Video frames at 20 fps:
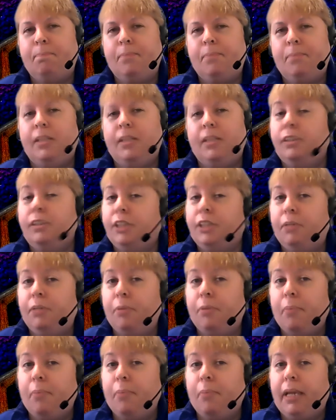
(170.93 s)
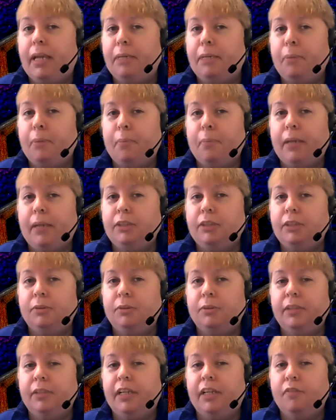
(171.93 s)
she remained
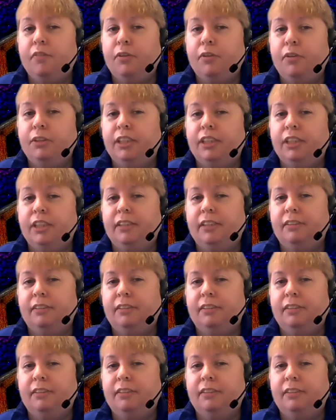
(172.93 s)
perpetually a virgin.